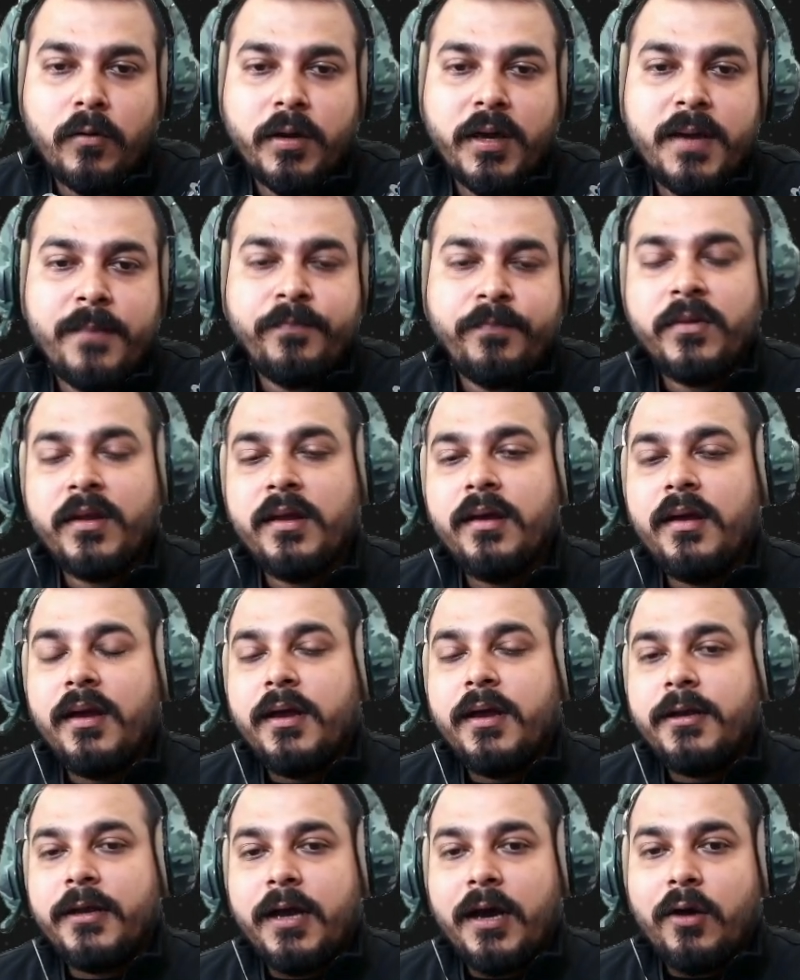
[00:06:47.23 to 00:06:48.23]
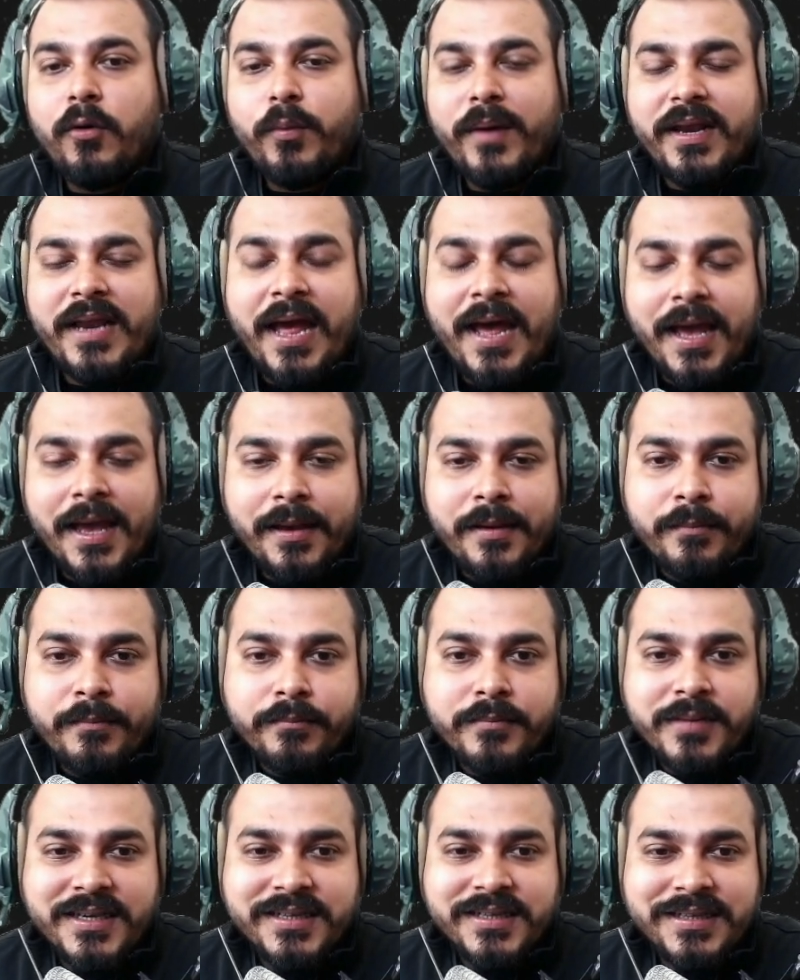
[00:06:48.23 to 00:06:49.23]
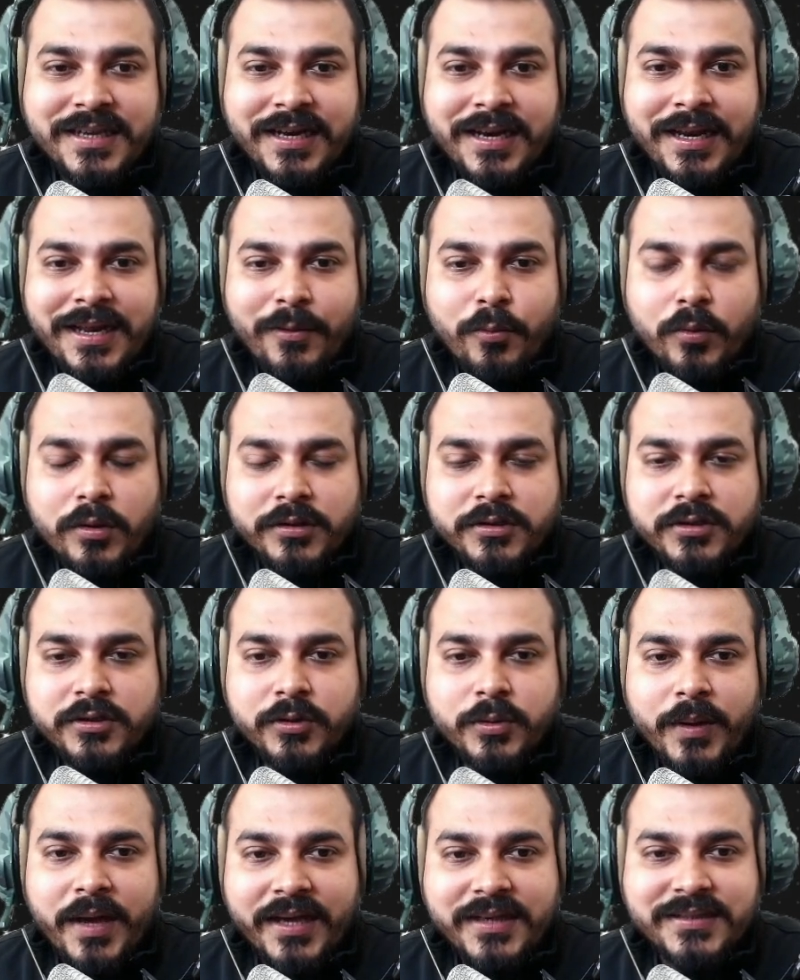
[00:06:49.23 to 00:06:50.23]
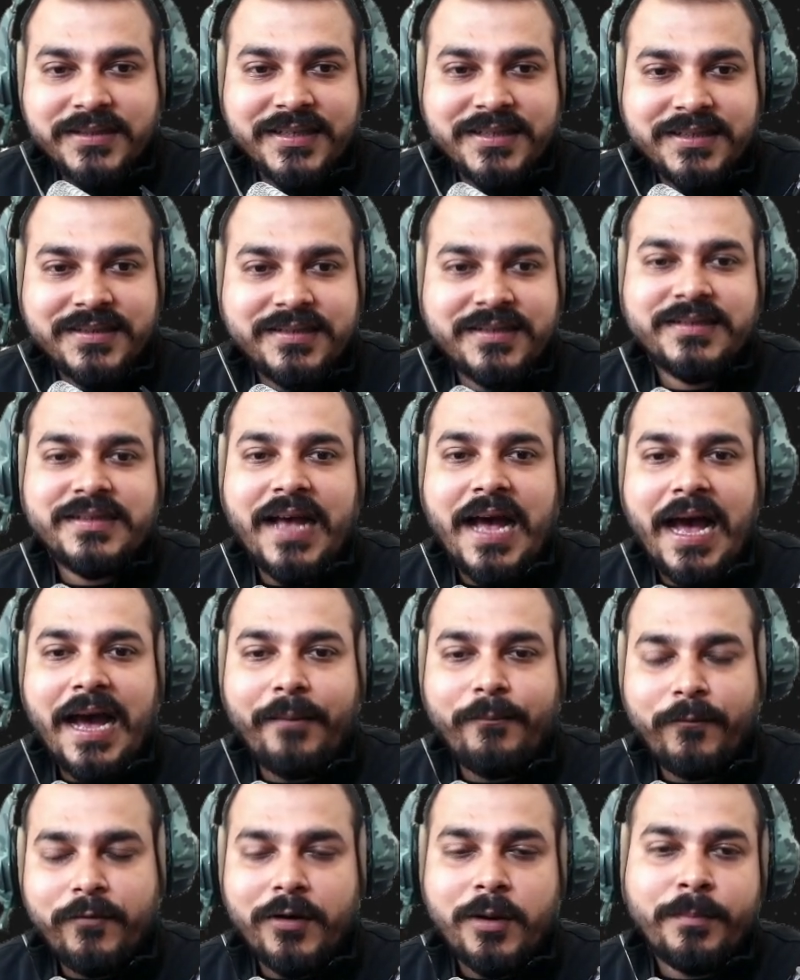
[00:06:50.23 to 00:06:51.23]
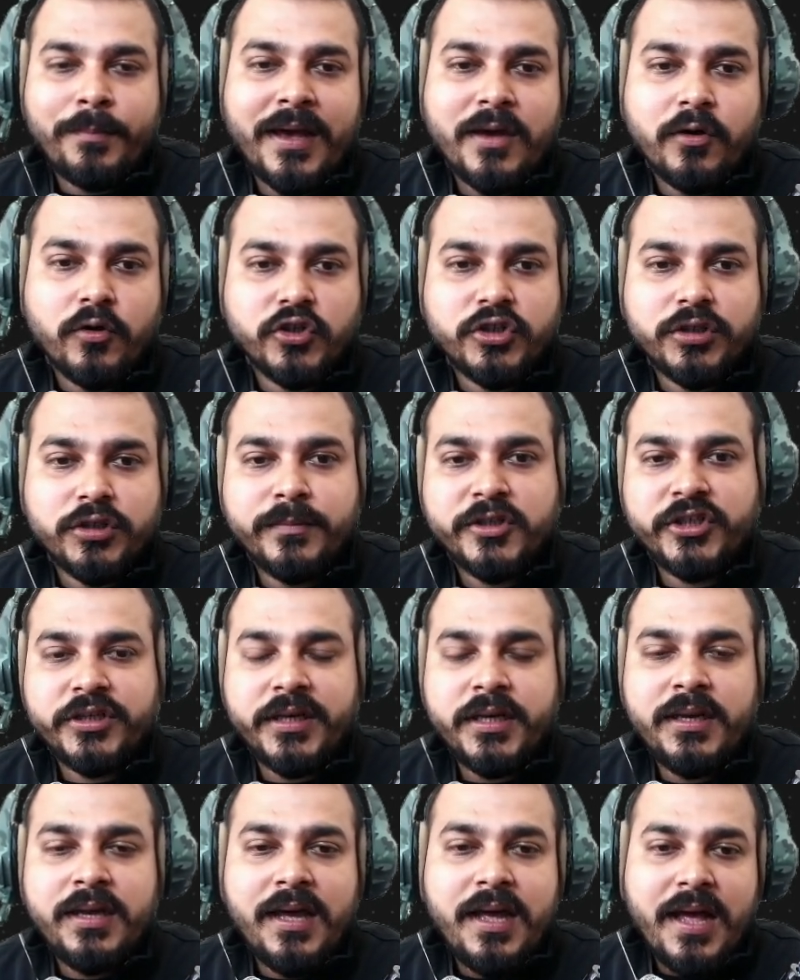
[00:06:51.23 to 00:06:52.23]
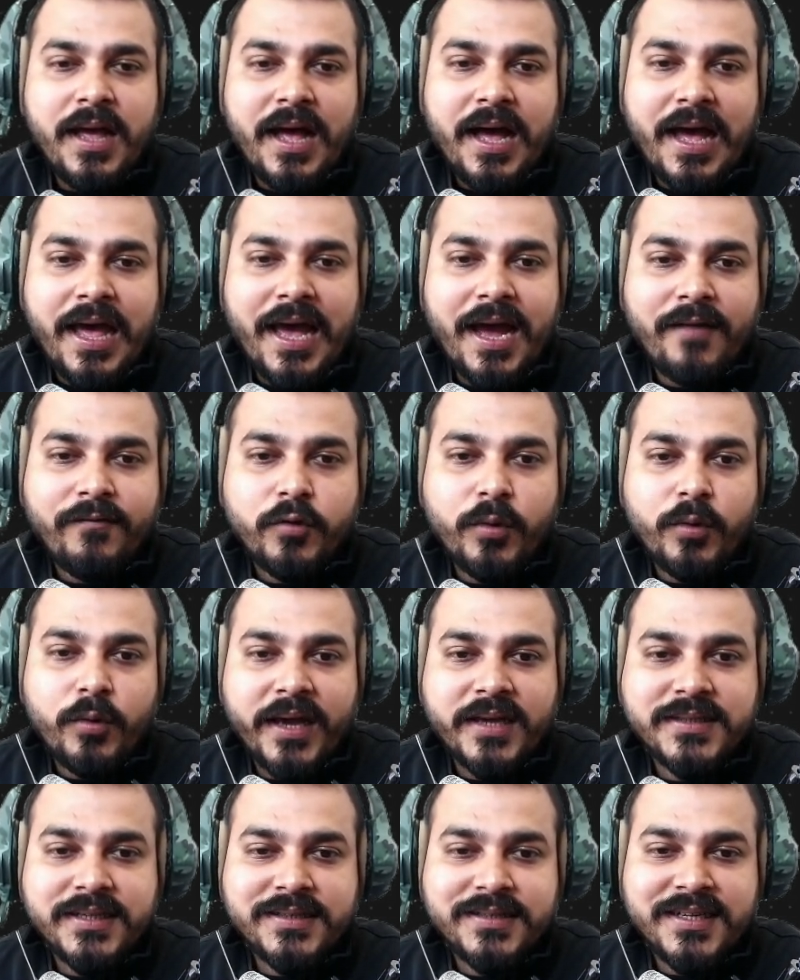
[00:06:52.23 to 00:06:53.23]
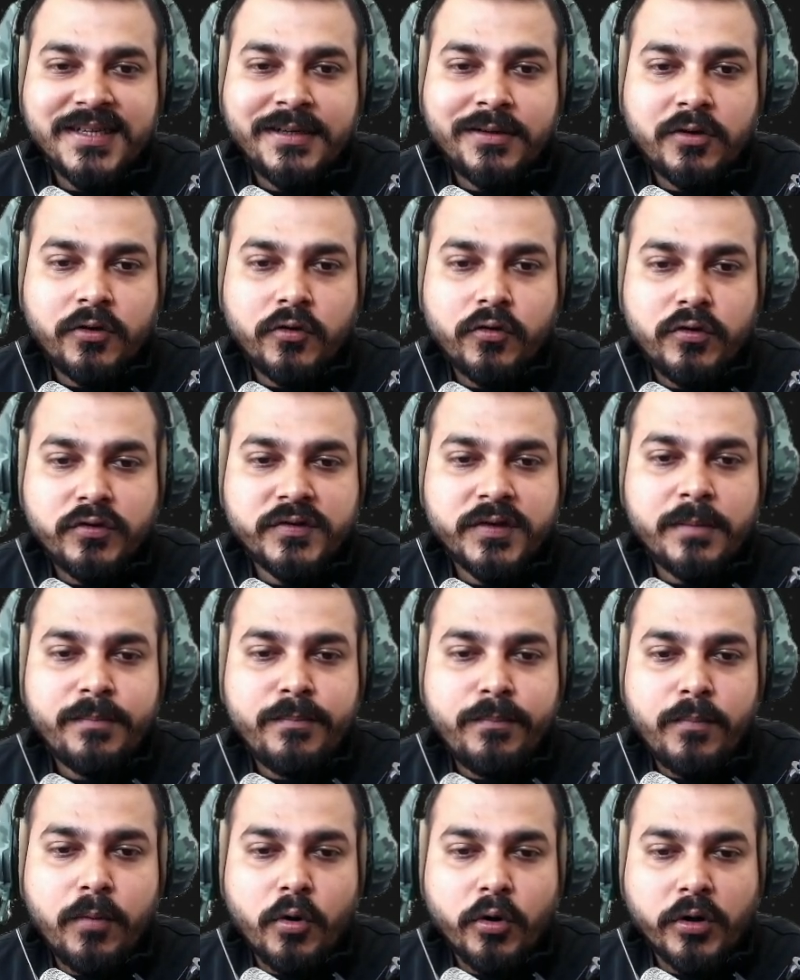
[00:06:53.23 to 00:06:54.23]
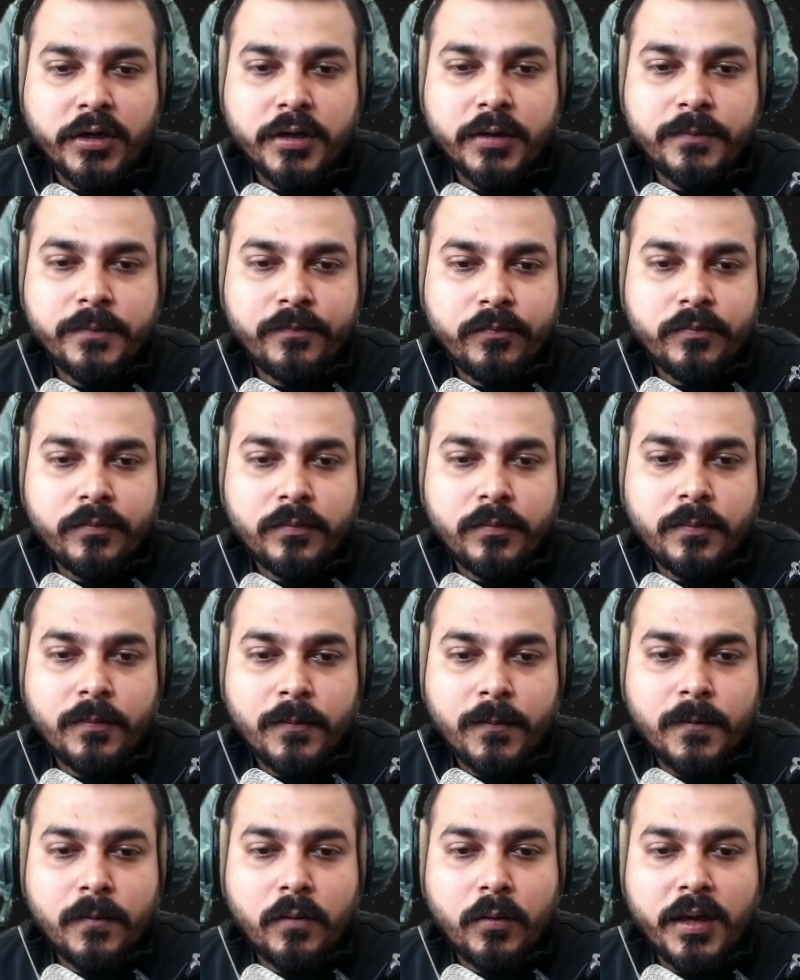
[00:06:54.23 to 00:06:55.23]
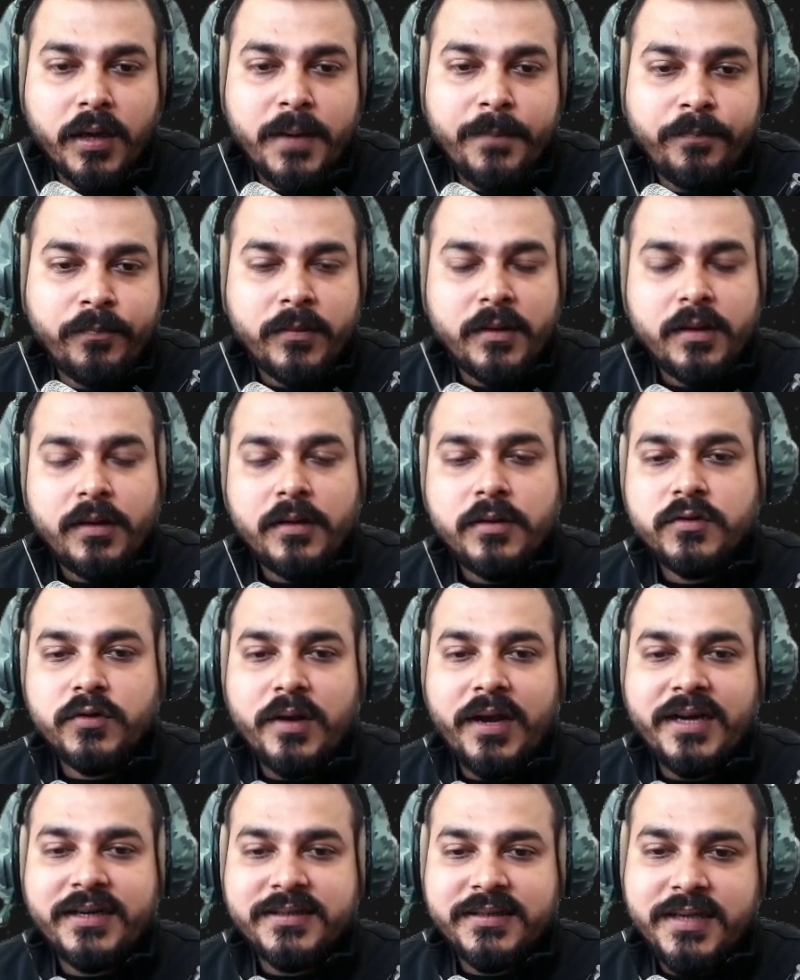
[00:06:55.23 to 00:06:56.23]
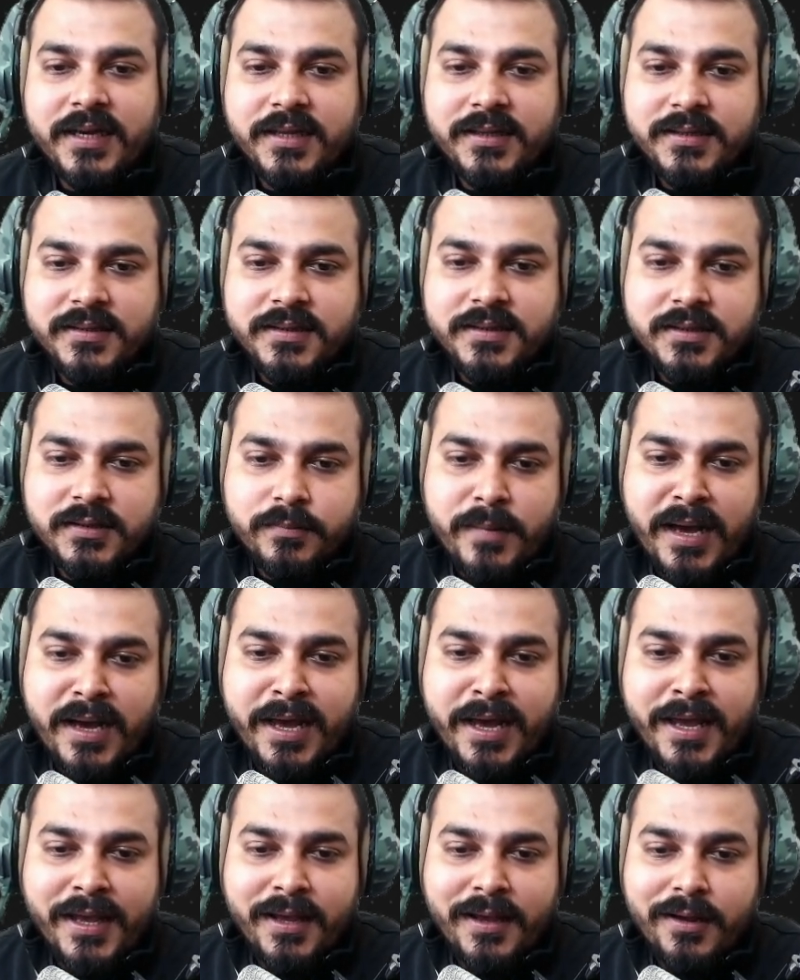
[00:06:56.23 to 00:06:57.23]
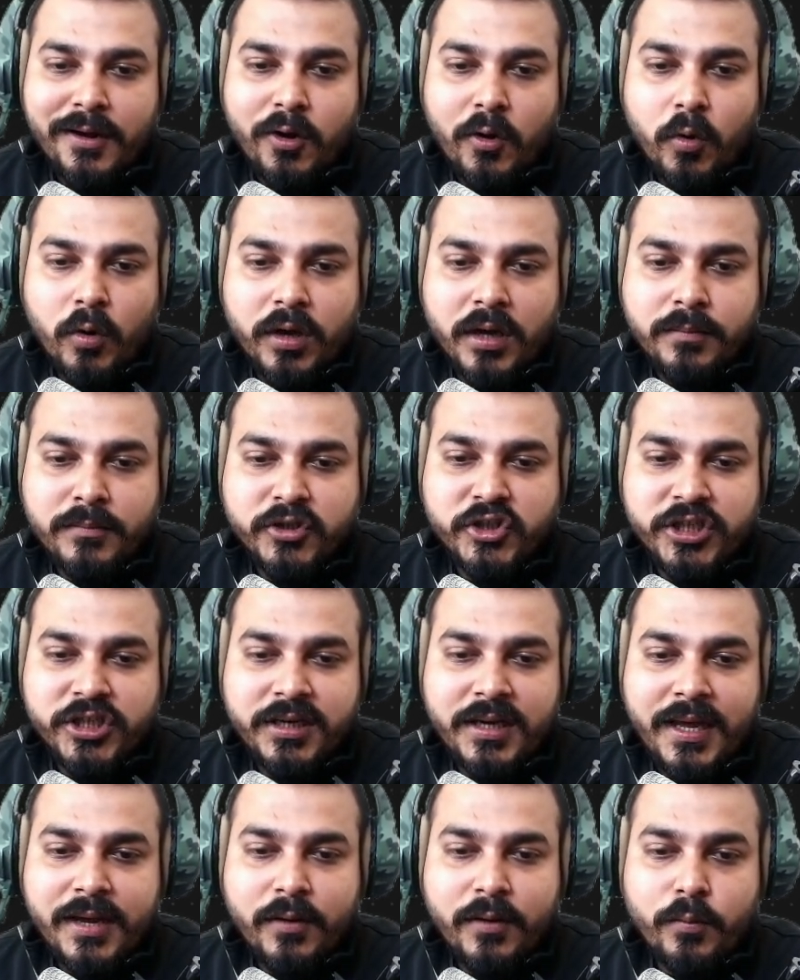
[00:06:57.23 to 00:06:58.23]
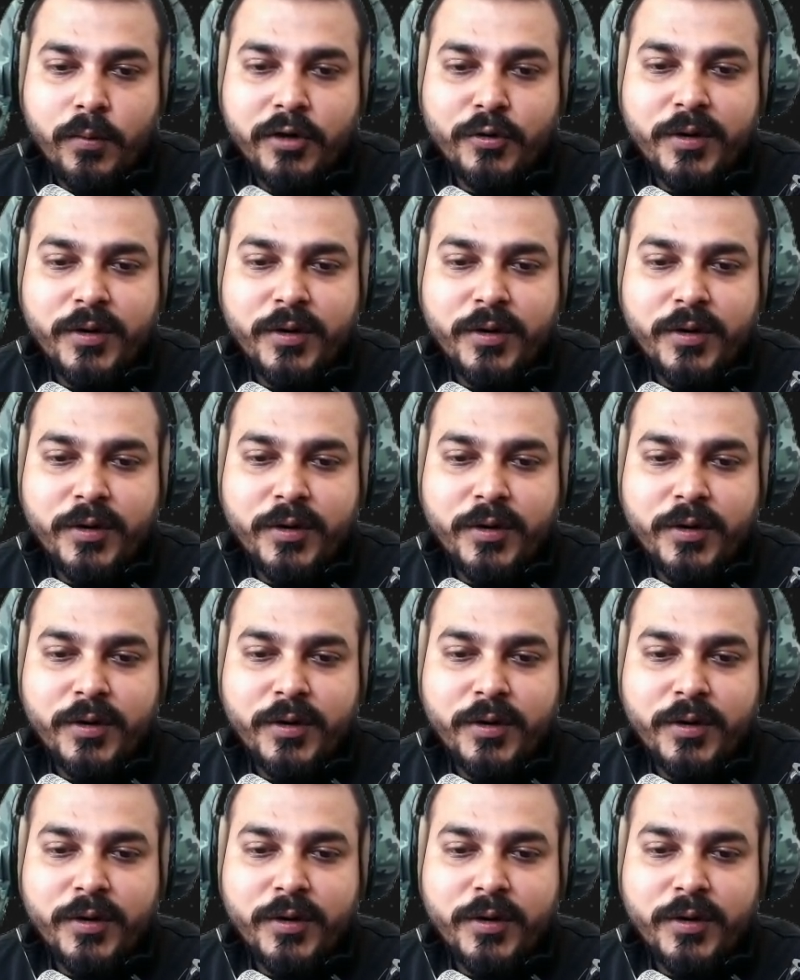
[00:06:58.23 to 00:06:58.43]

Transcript: Okay, now when I am basically wants to access this app from my host machine, I have to access it through some port. Okay, so let's say this is my local machine like